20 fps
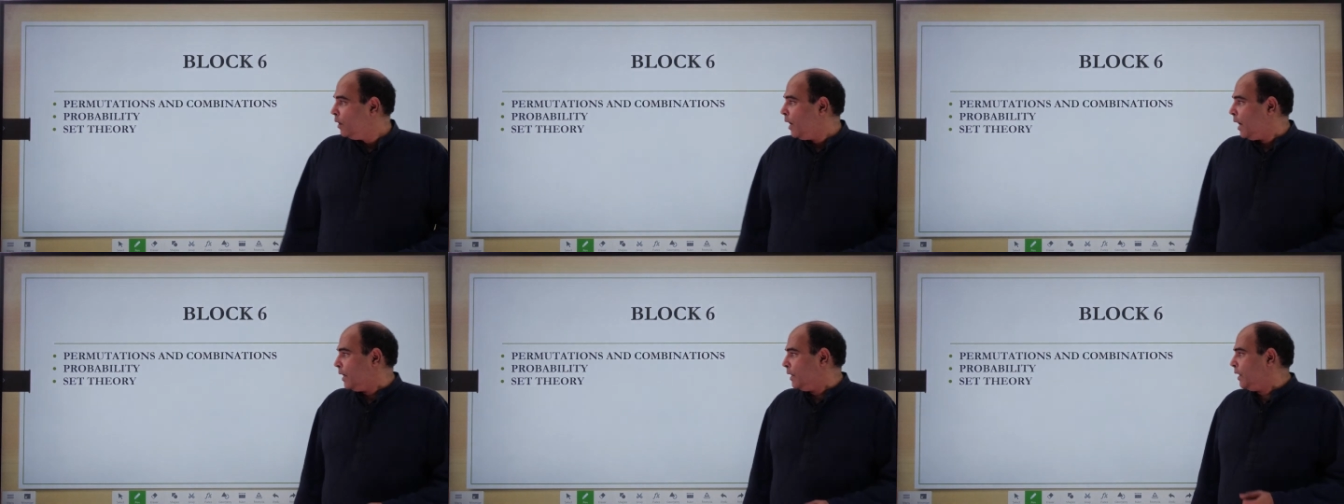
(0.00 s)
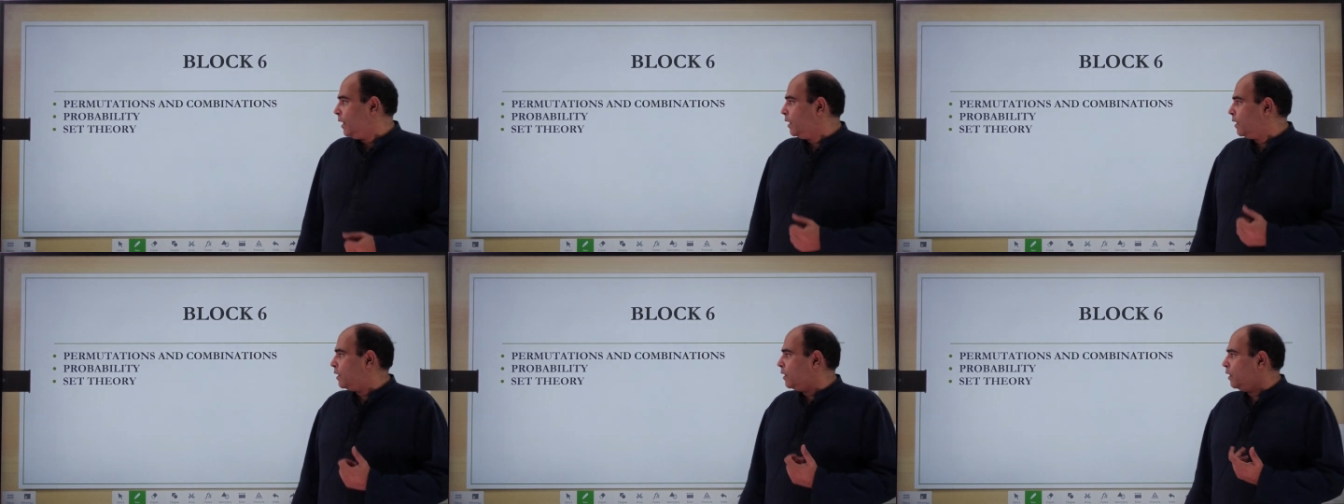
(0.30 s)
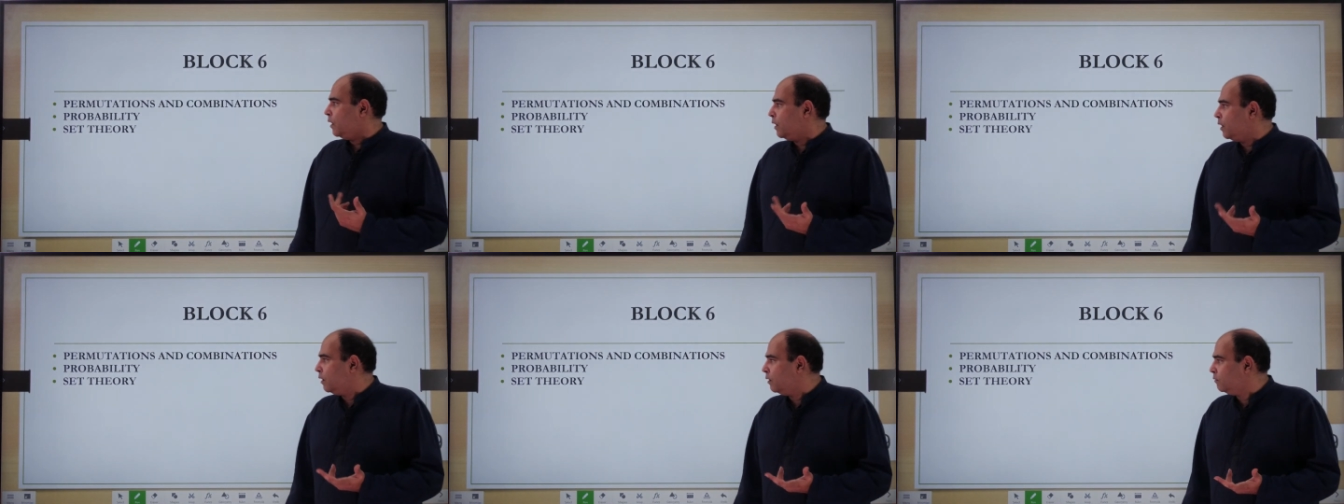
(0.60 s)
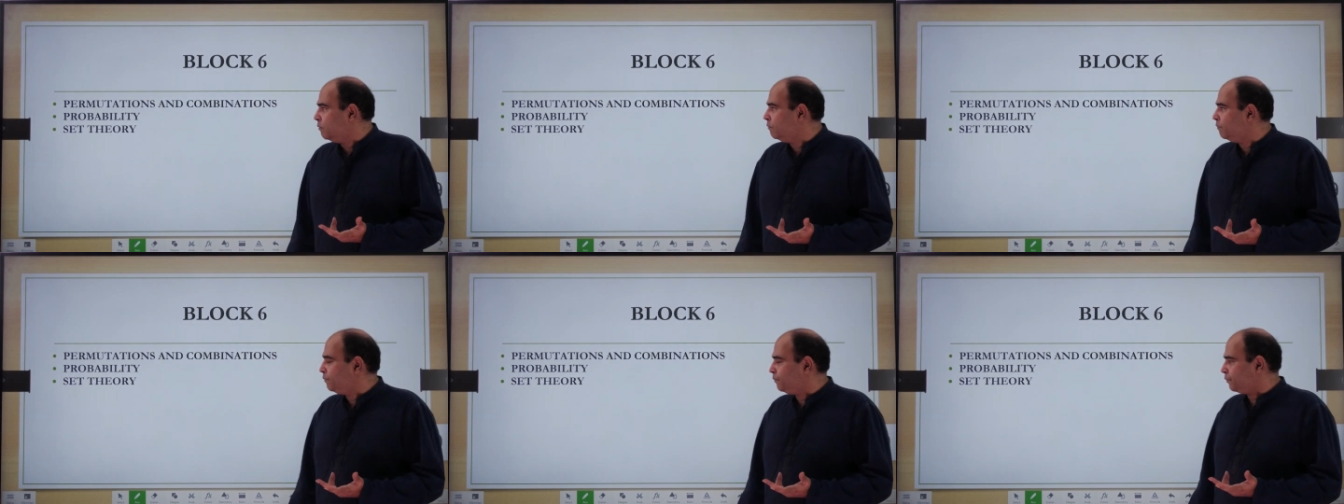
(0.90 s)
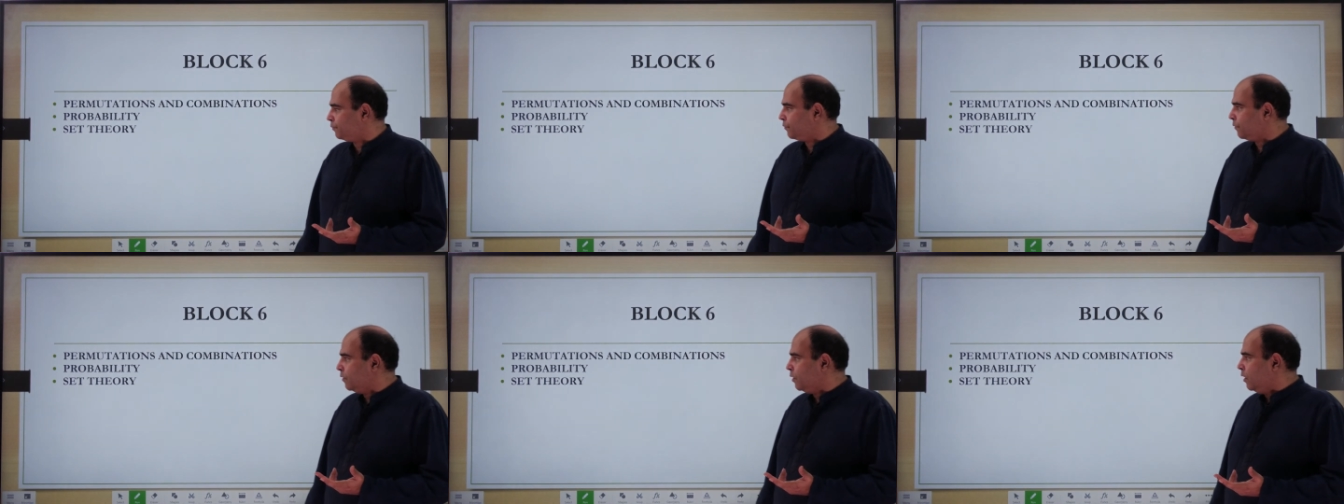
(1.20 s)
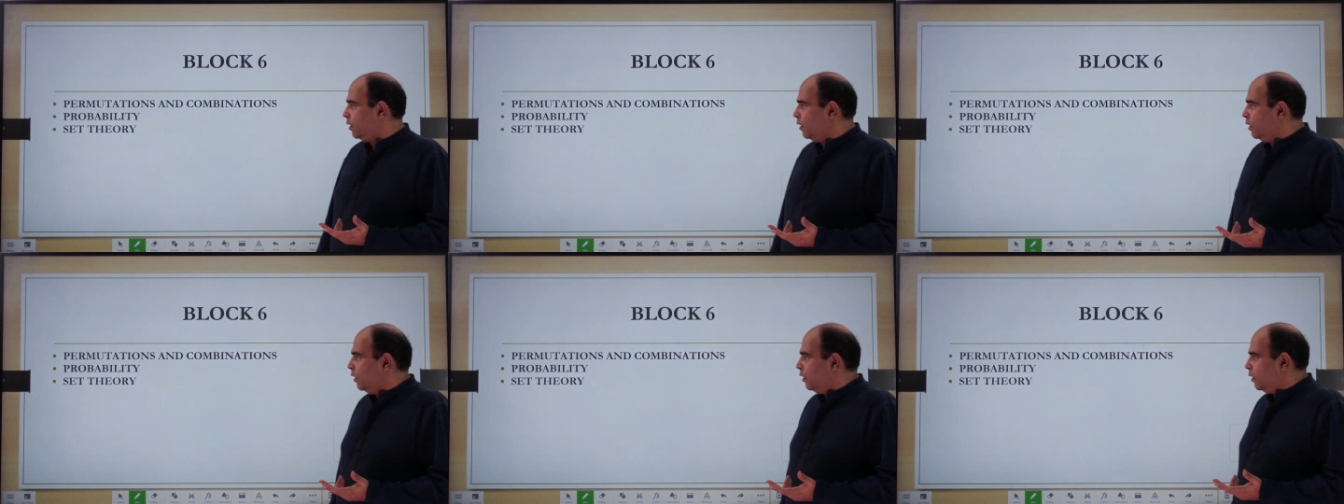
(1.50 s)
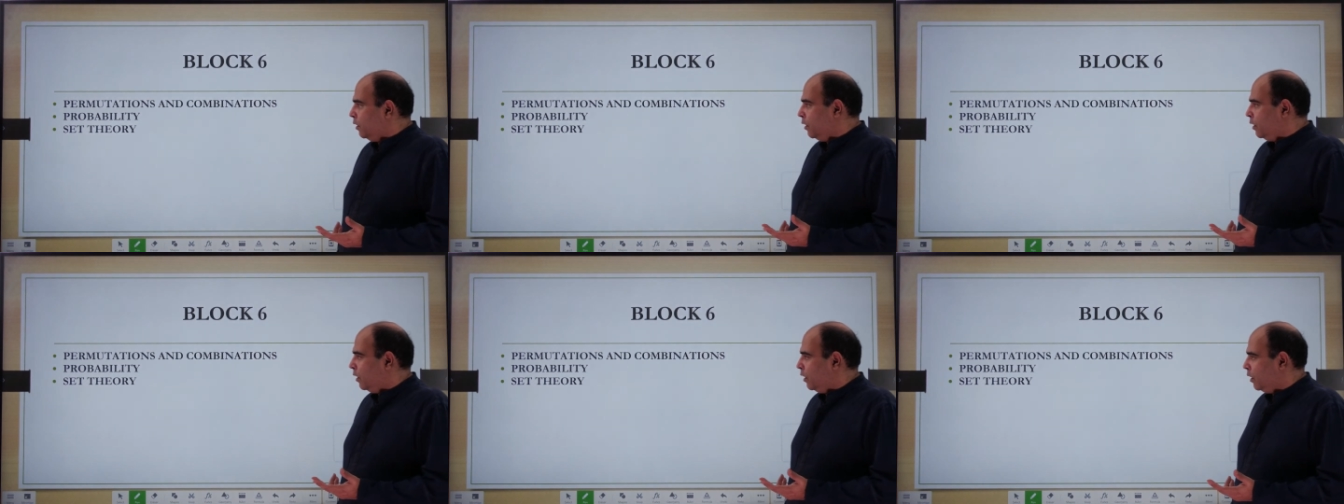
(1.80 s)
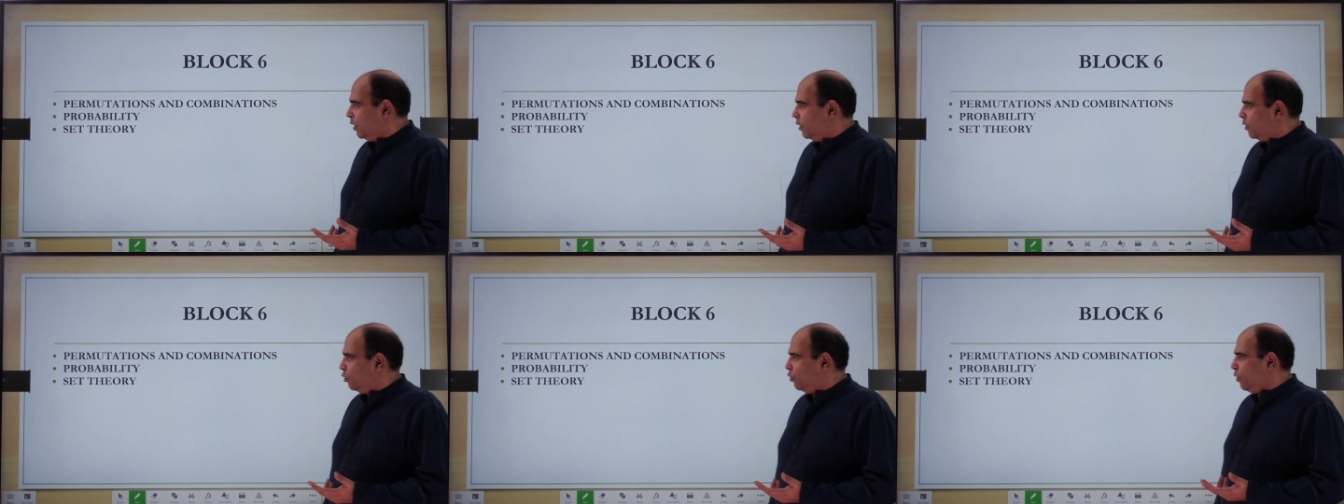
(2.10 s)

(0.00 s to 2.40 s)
I think uh, uh,